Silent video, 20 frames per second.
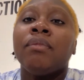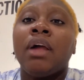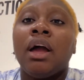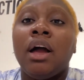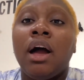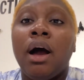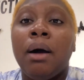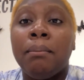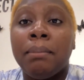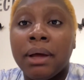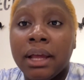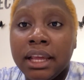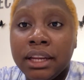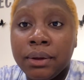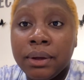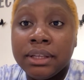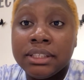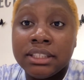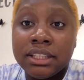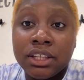But
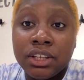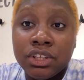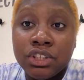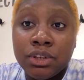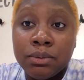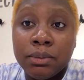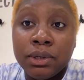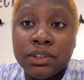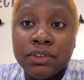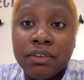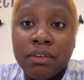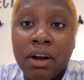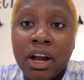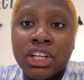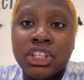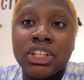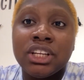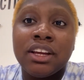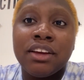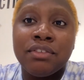anyways, thank you so much for
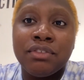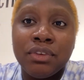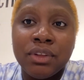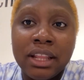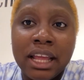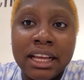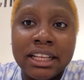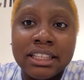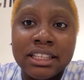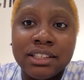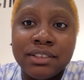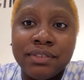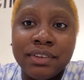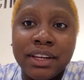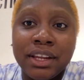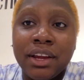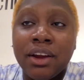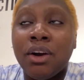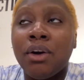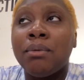watching. If you like this
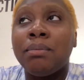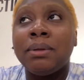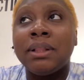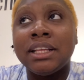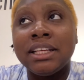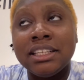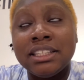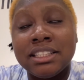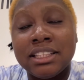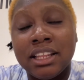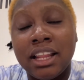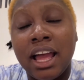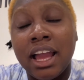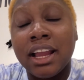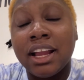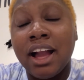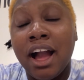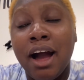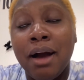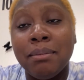video, please
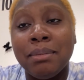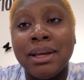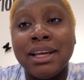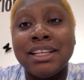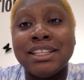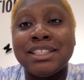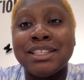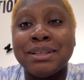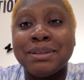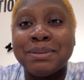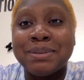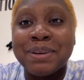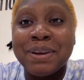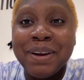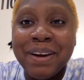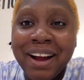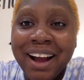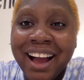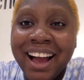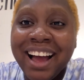like, comment, and
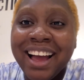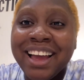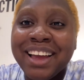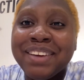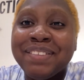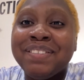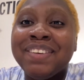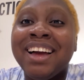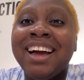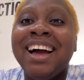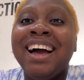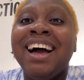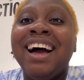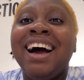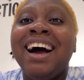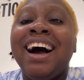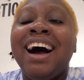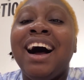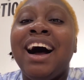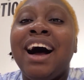subscribe.
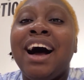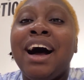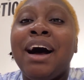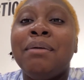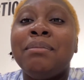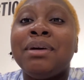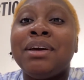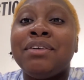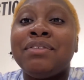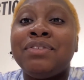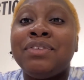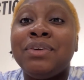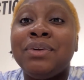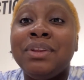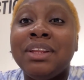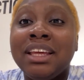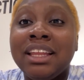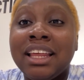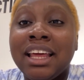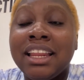If you
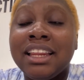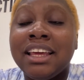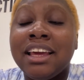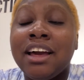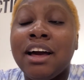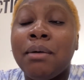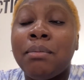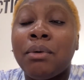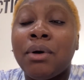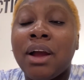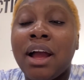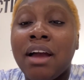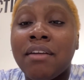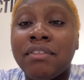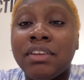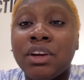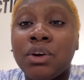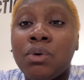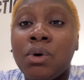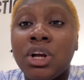need any help or have
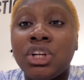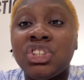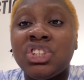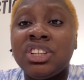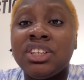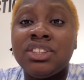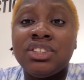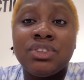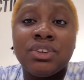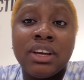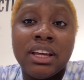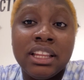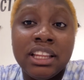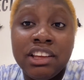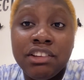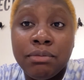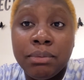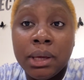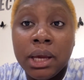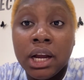any questions, you can
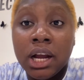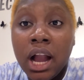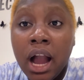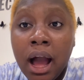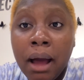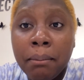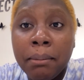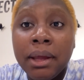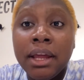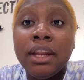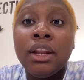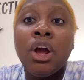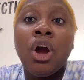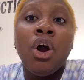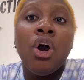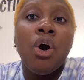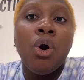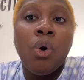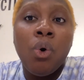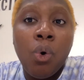leave me a comment
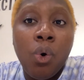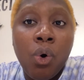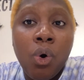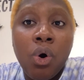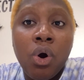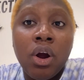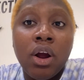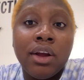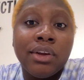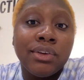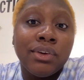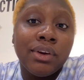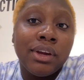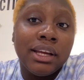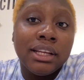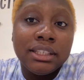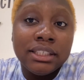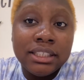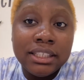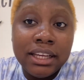or you
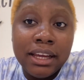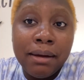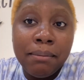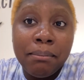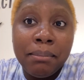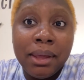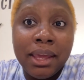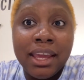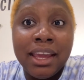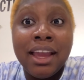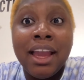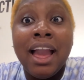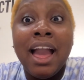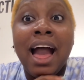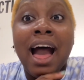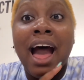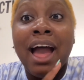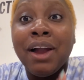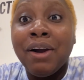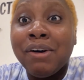can DM me.
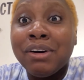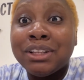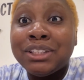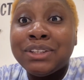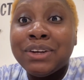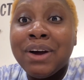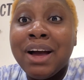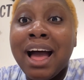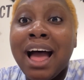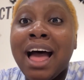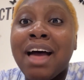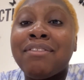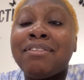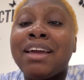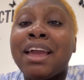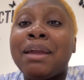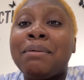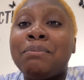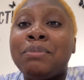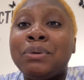I also have
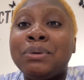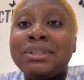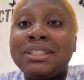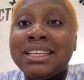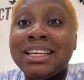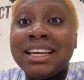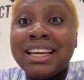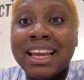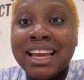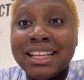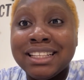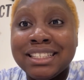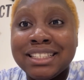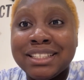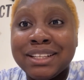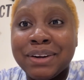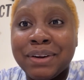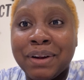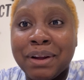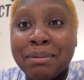a boutique
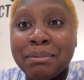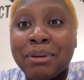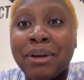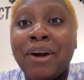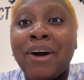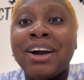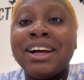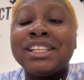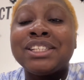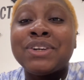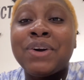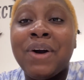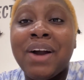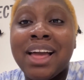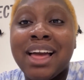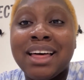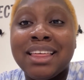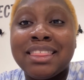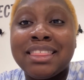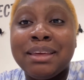Instagram, y'all. It's called
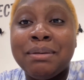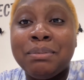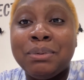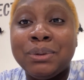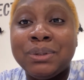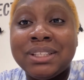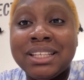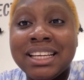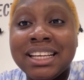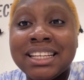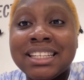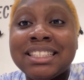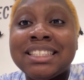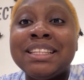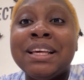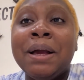Healthy Boutiques.